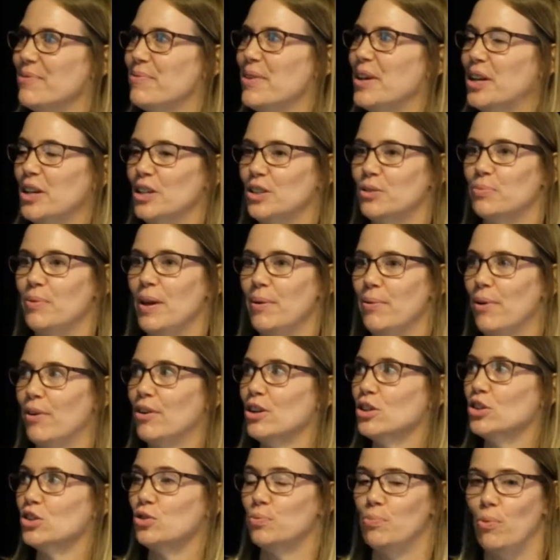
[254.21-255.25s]
that because
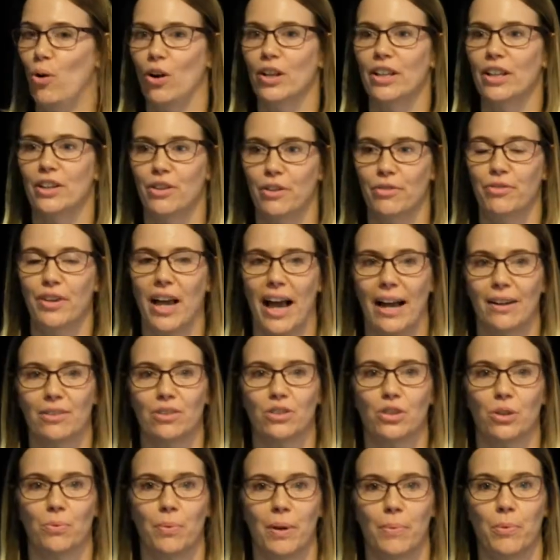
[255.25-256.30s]
we were a small enough
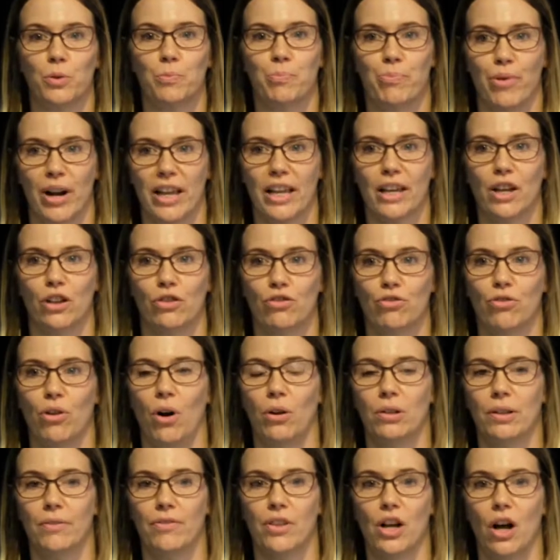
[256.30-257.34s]
council, we would bring
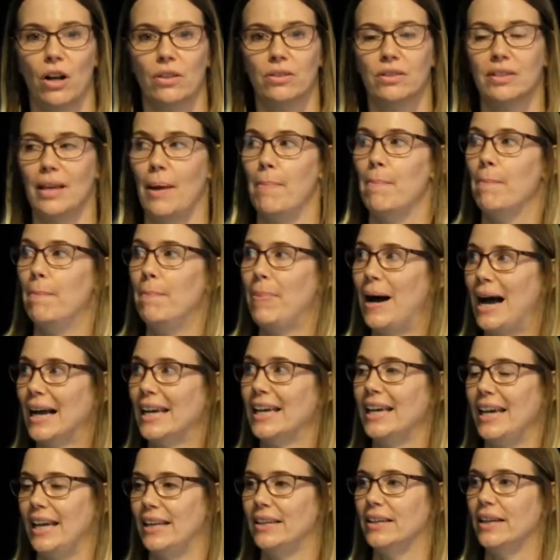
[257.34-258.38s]
control of the content
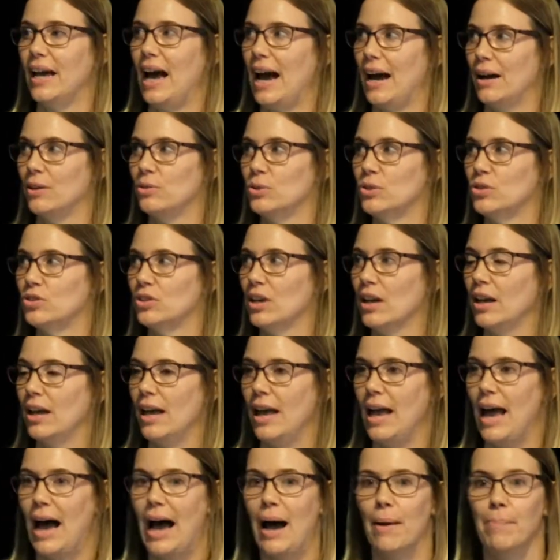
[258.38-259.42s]
back in-house.
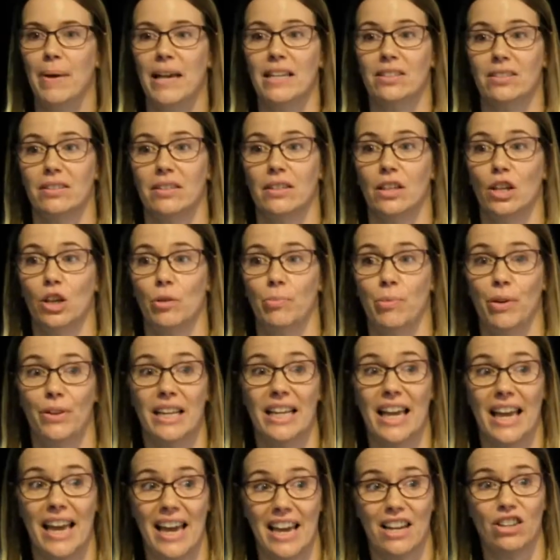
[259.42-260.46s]
I'm based in the
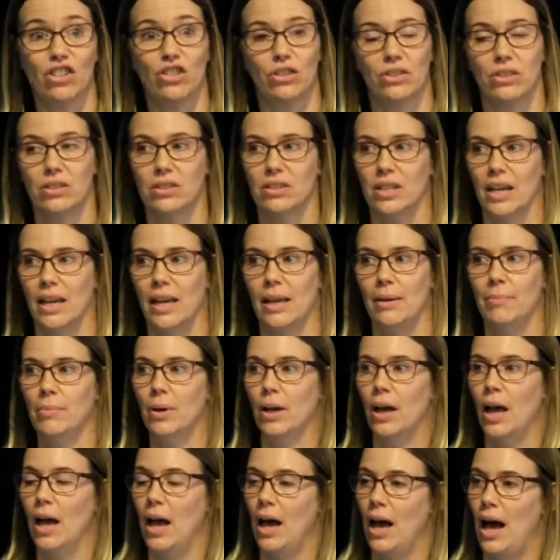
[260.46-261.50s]
communications
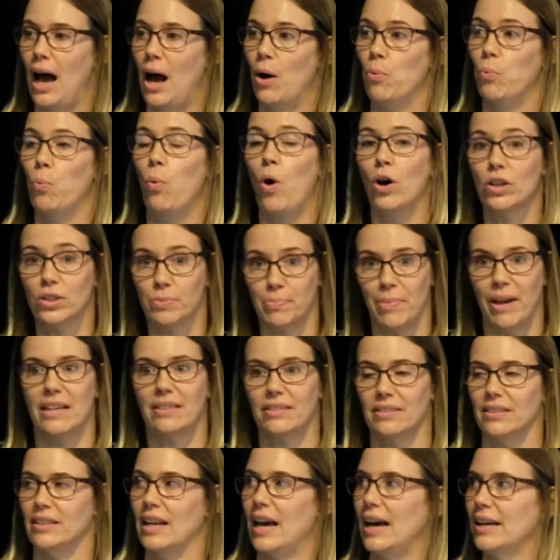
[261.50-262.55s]
team. I was
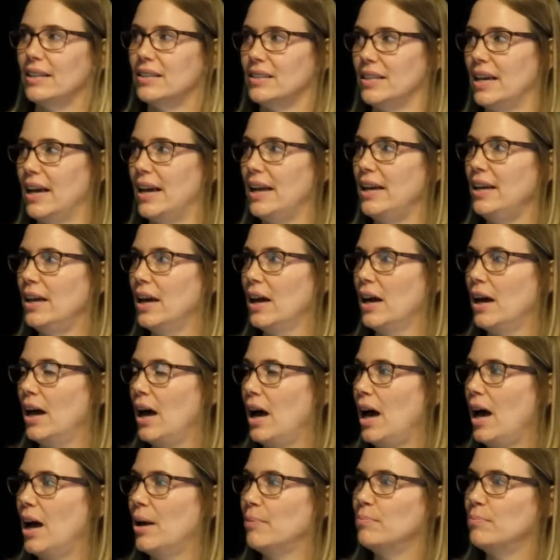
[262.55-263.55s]
based in IT,